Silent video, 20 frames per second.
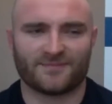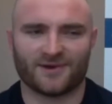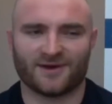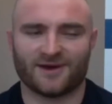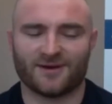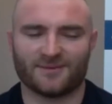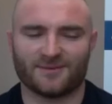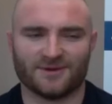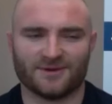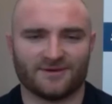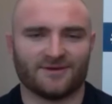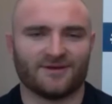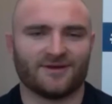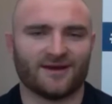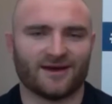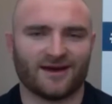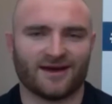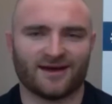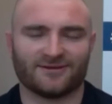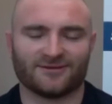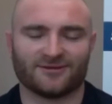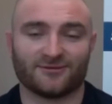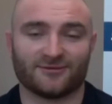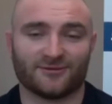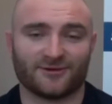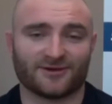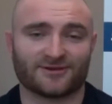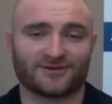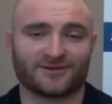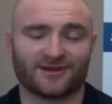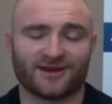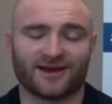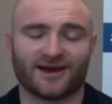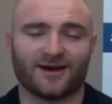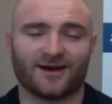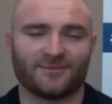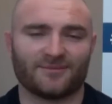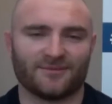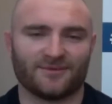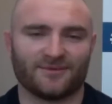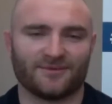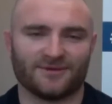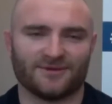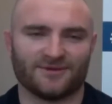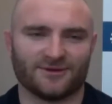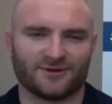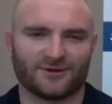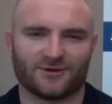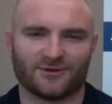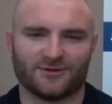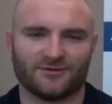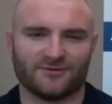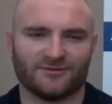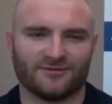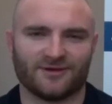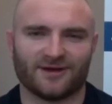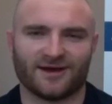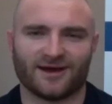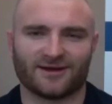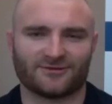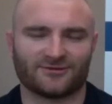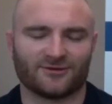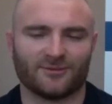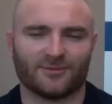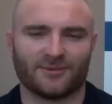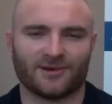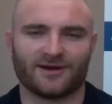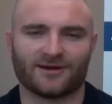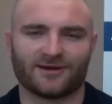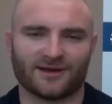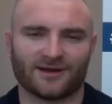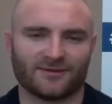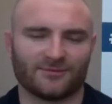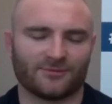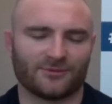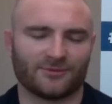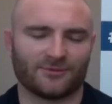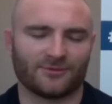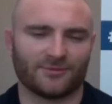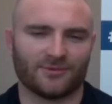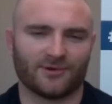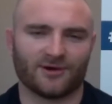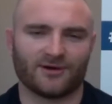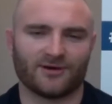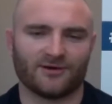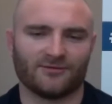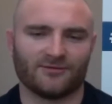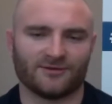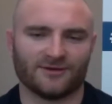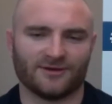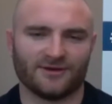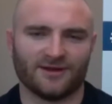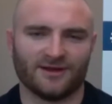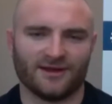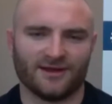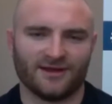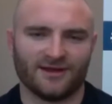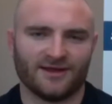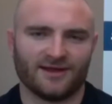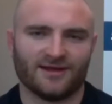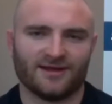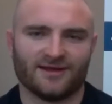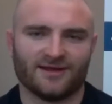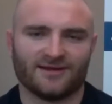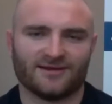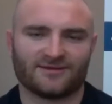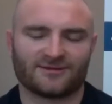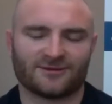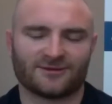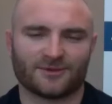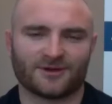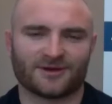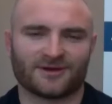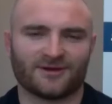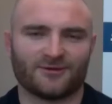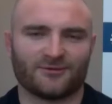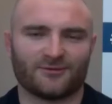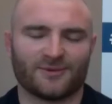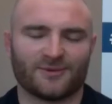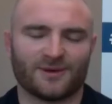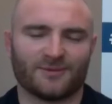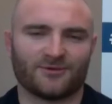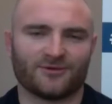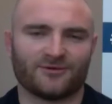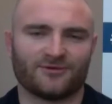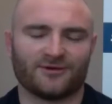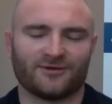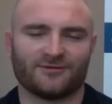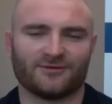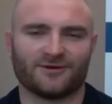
I mean, as a first cap, you couldn't ask for a better game to be part of, and it's something I'll remember forever.